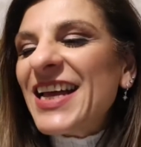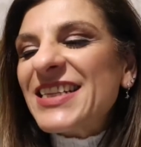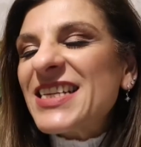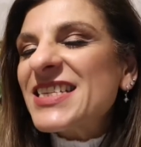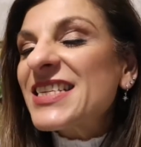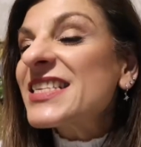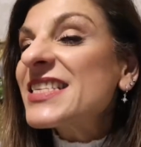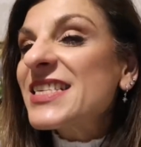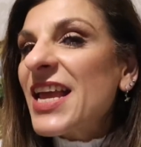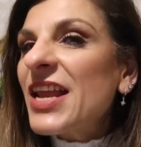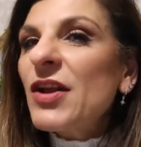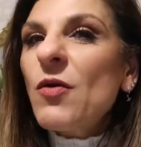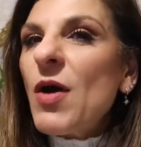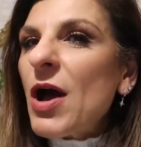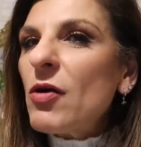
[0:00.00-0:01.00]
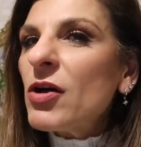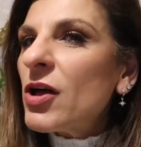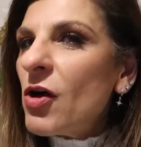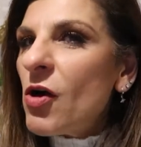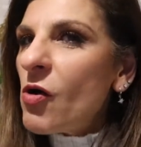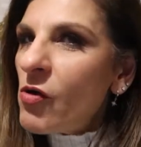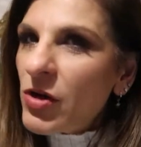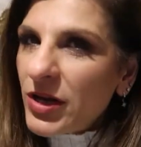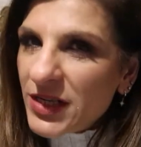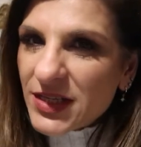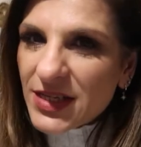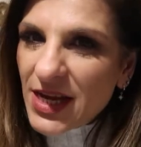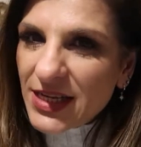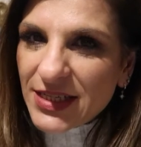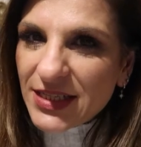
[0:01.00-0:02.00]
Doesn't say no alcohol on a
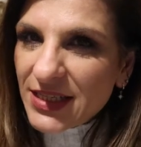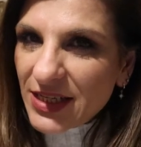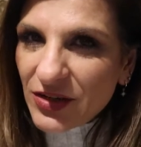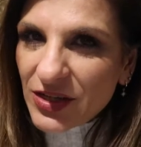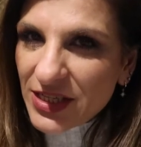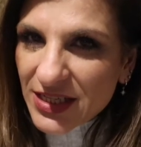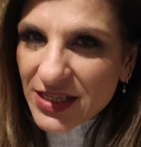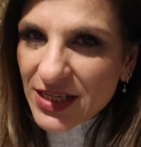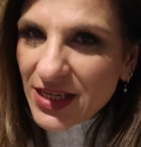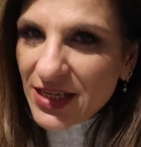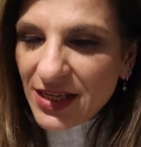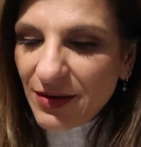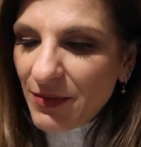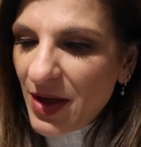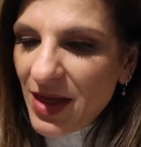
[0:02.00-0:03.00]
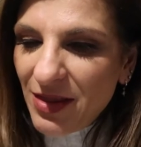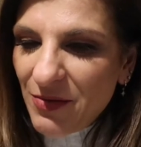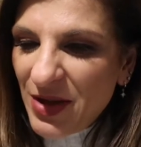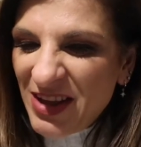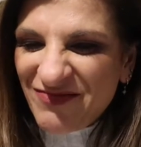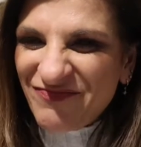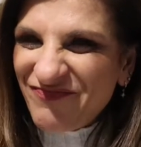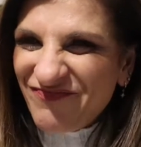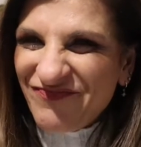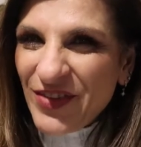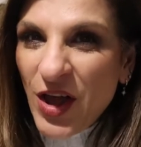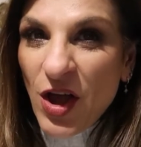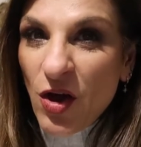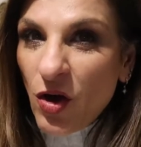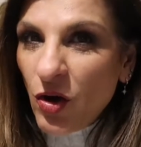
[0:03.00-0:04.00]
Saturday or a Sunday, by the way,
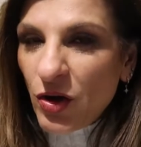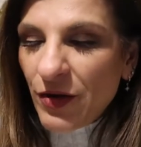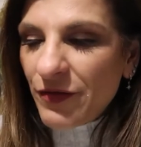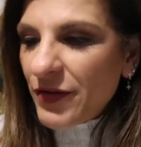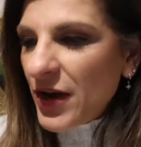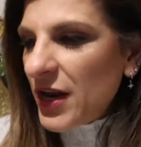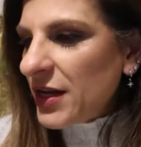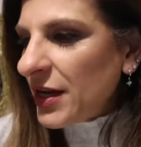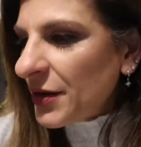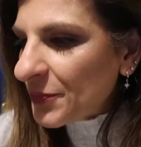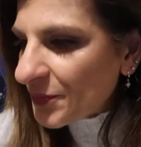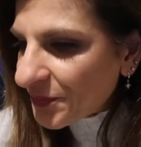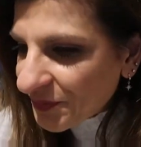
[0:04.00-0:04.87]
or a Friday.